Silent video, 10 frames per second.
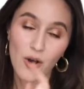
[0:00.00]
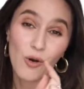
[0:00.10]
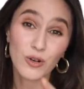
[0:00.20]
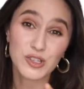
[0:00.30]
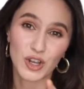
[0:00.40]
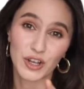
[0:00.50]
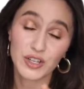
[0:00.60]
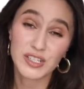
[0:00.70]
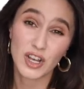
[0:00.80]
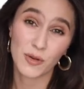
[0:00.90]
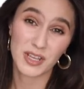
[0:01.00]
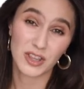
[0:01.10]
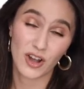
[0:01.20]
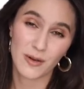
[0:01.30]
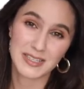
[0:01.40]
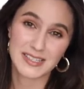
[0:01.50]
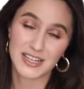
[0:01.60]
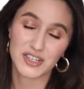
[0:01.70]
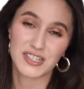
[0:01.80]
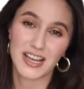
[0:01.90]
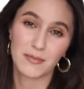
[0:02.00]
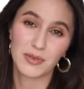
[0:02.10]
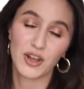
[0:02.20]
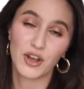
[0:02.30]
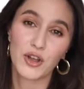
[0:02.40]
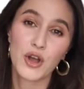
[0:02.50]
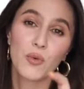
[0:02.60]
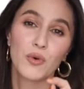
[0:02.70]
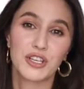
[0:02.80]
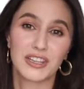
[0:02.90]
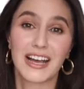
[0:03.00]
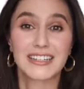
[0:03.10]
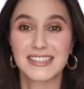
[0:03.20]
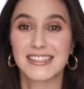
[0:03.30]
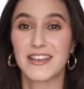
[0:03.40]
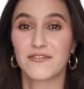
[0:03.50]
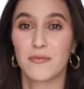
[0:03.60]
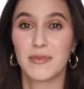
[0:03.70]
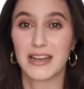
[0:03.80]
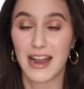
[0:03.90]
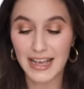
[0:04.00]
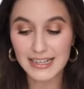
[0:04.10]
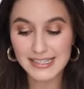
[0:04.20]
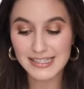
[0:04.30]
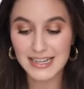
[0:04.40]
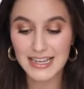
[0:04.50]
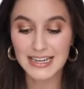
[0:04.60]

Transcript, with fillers: Also, tell me in the comment section down below what you'd like to see from me next,